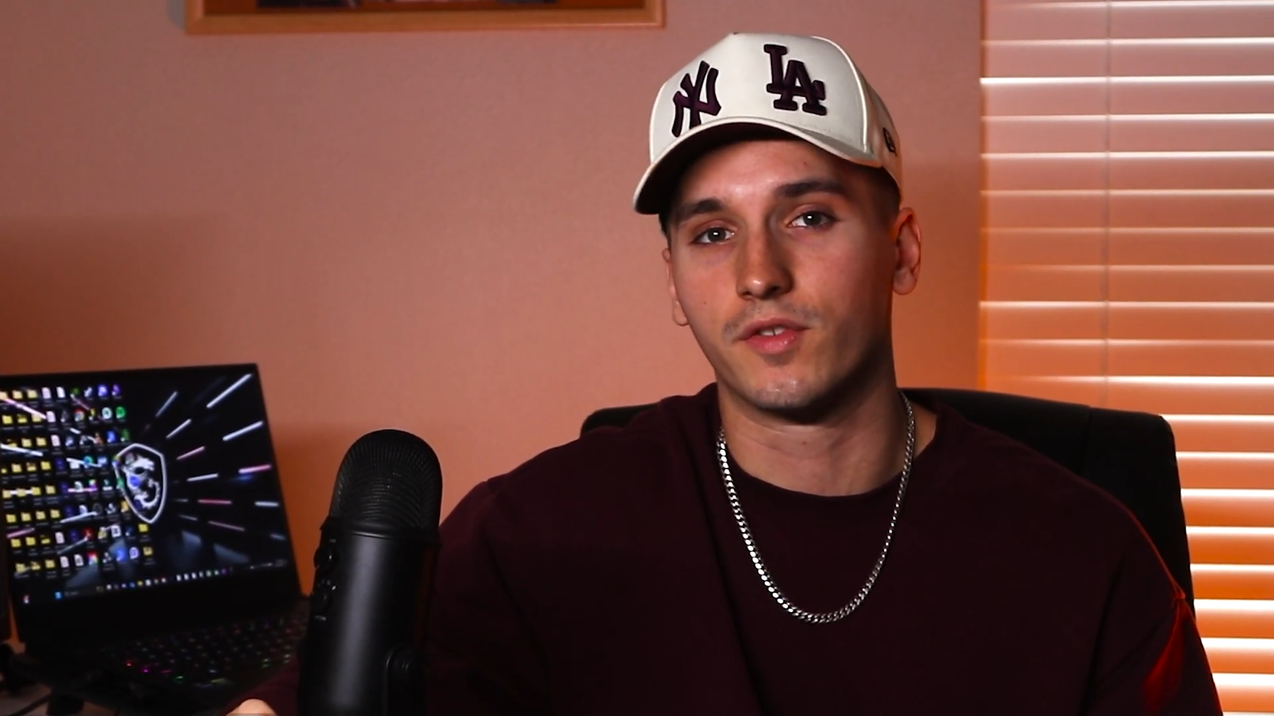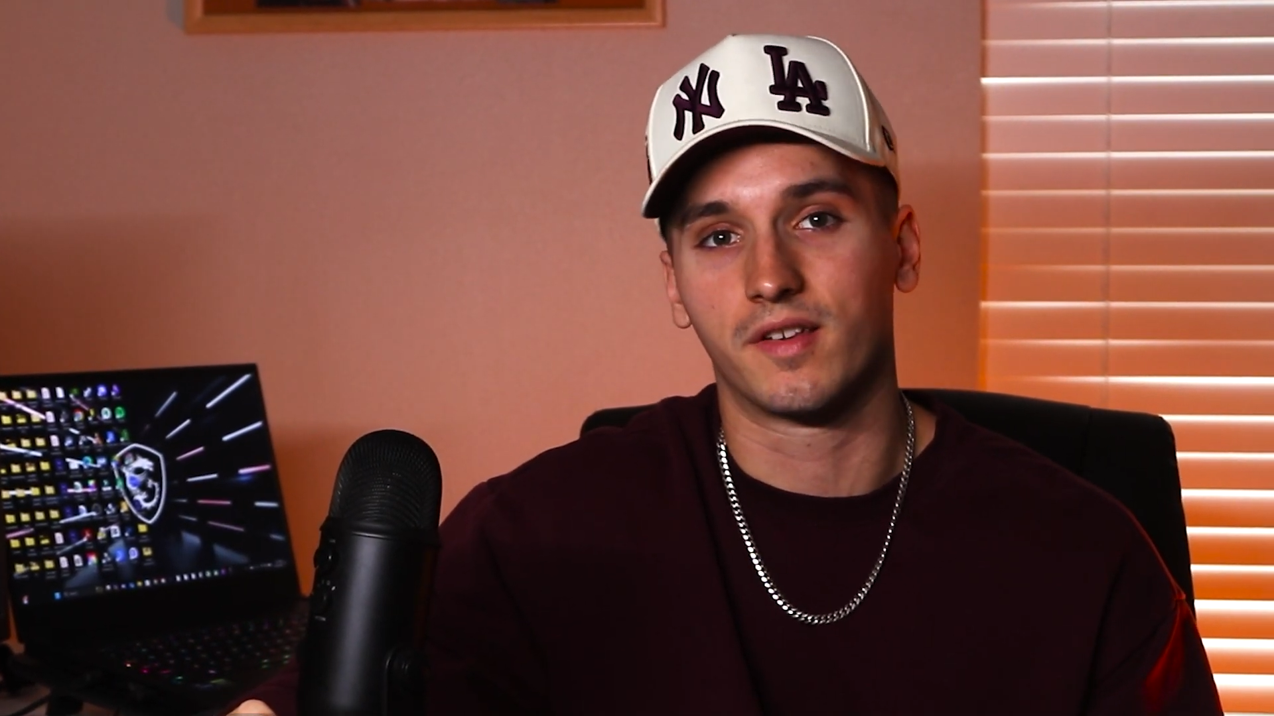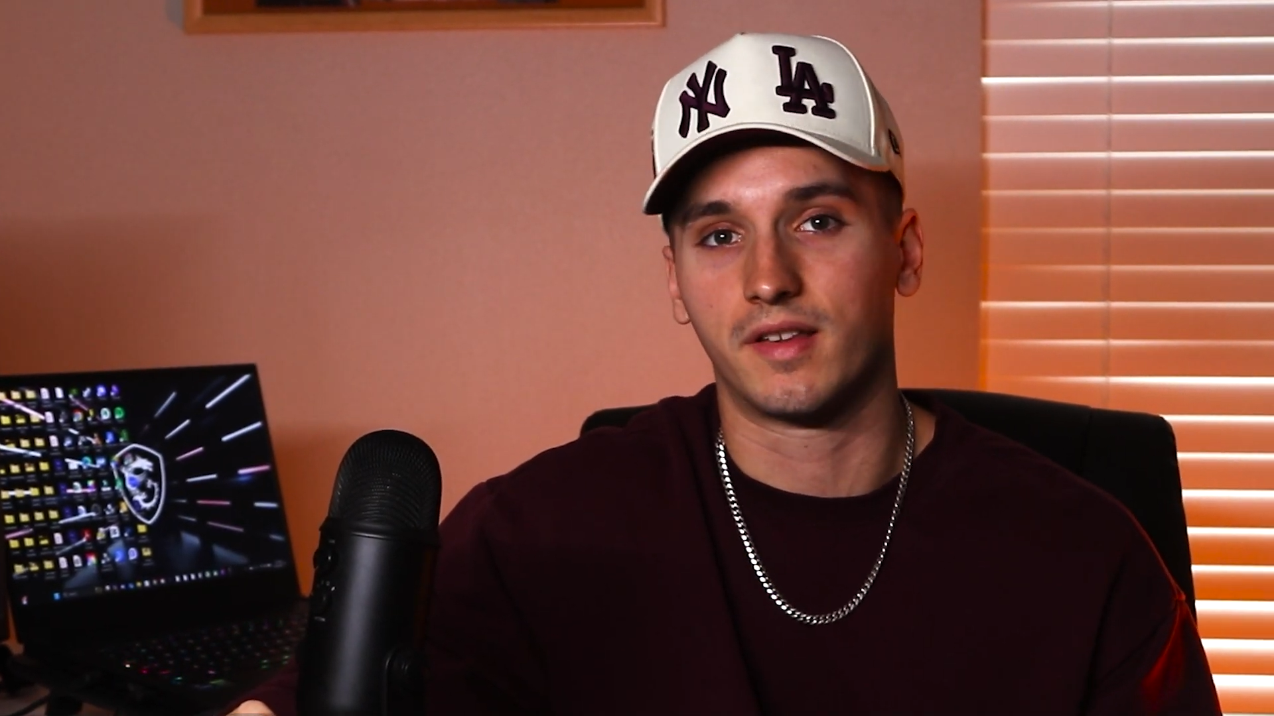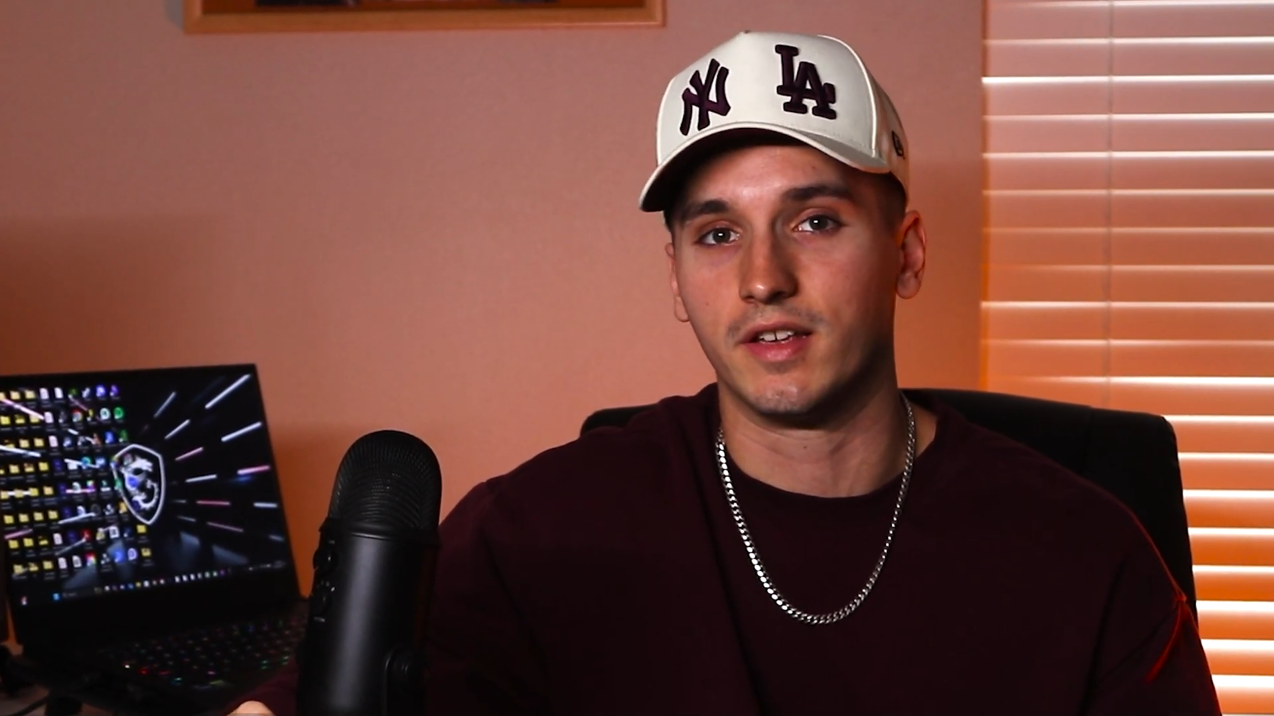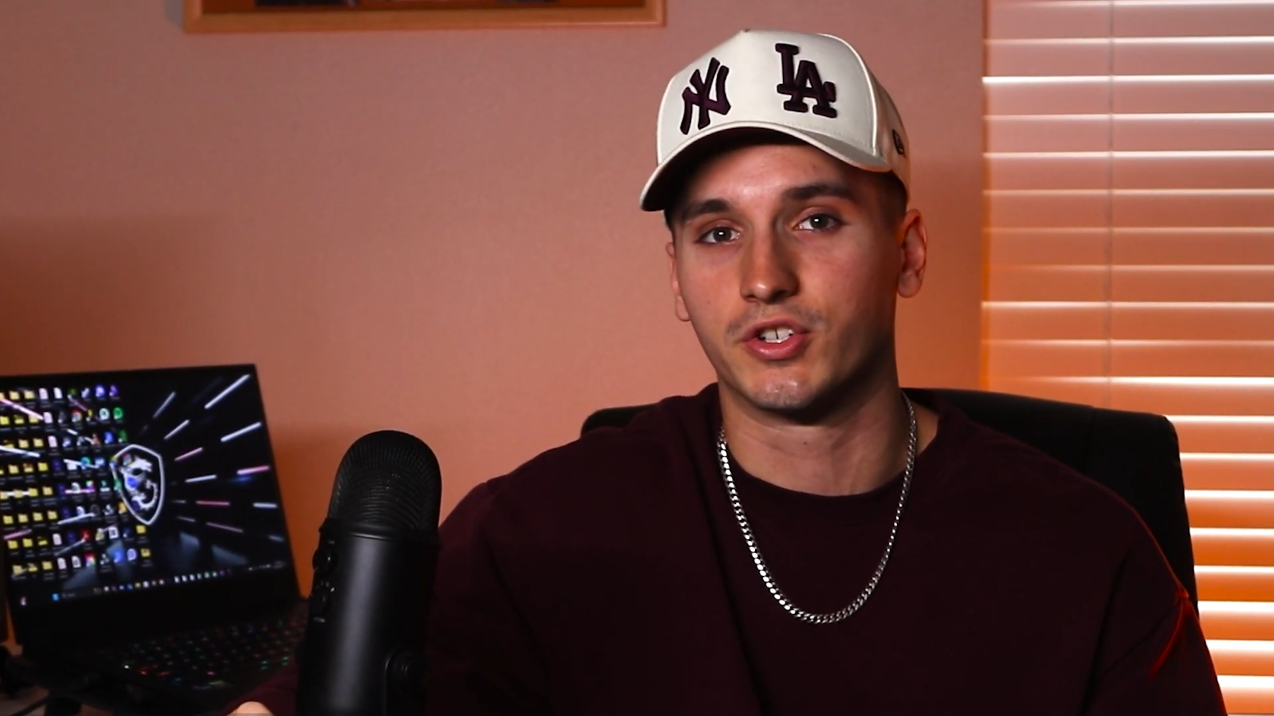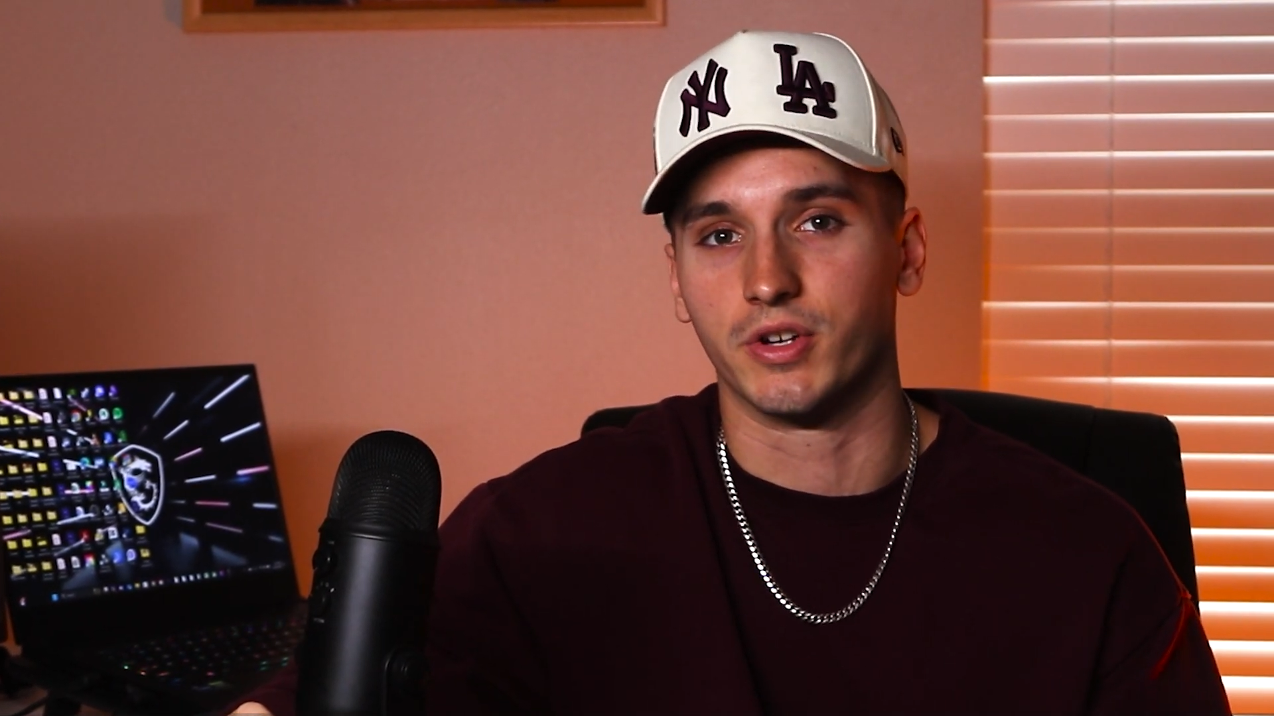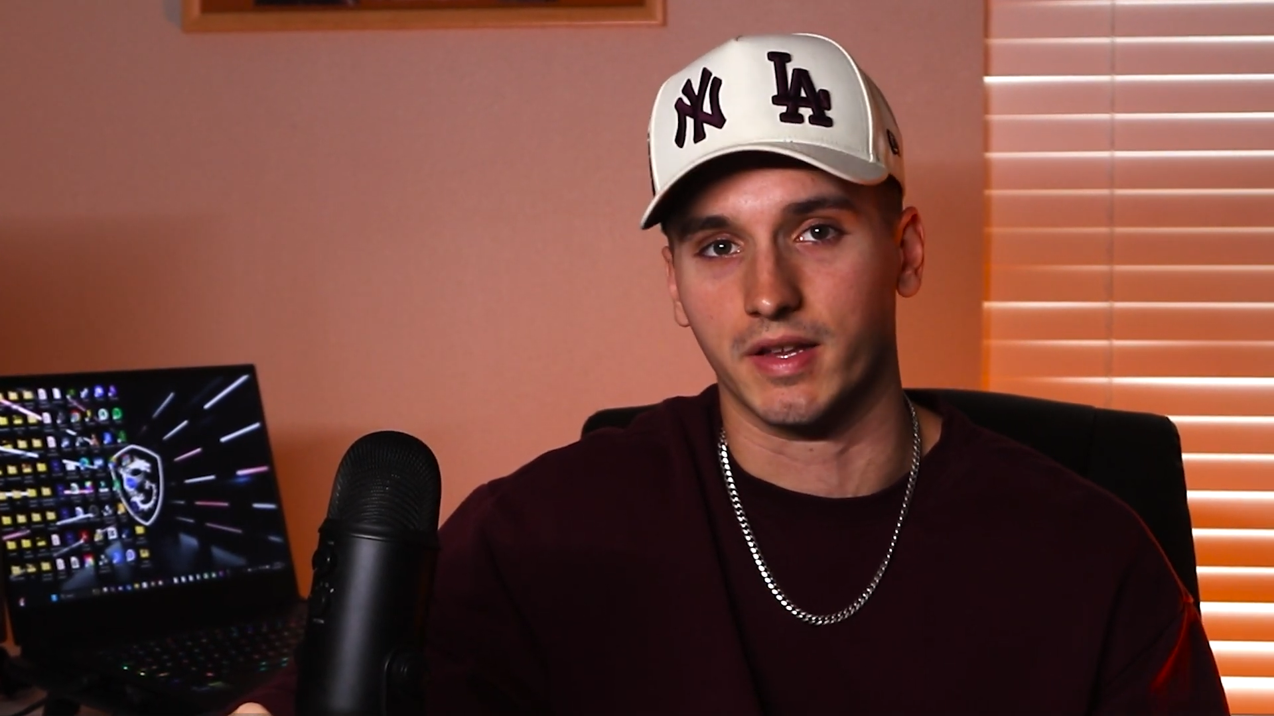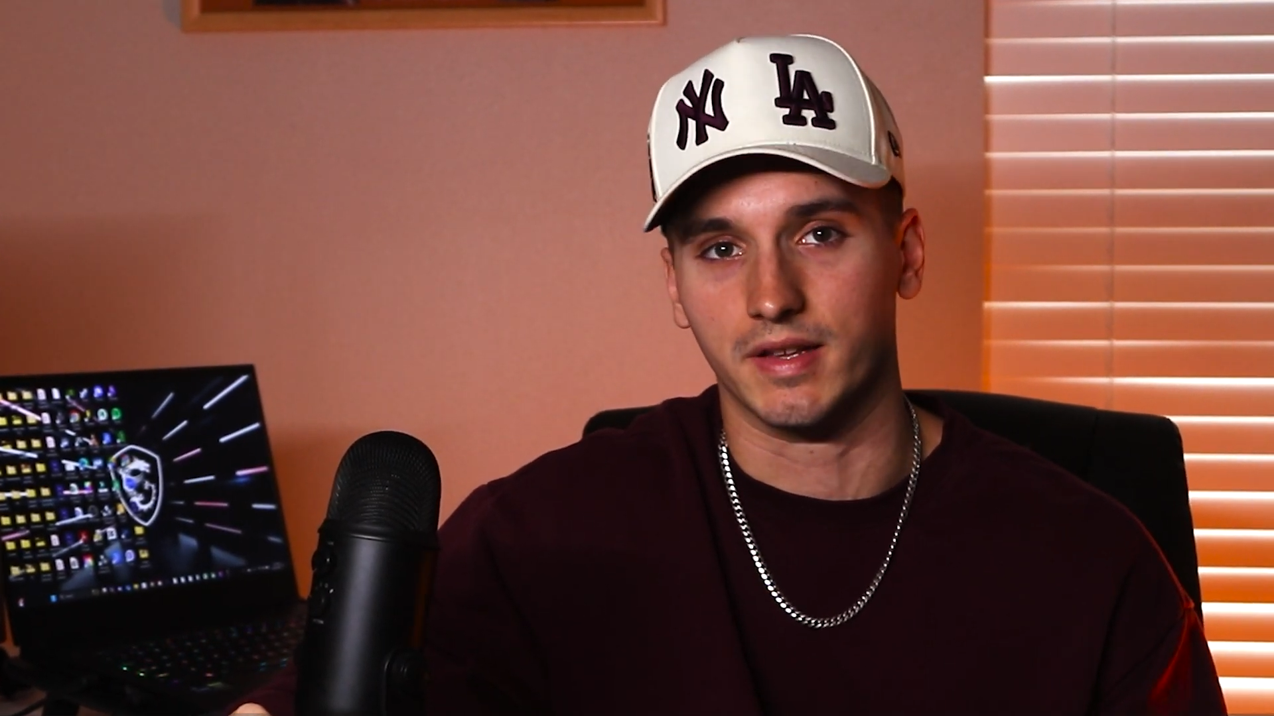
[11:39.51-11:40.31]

just a trick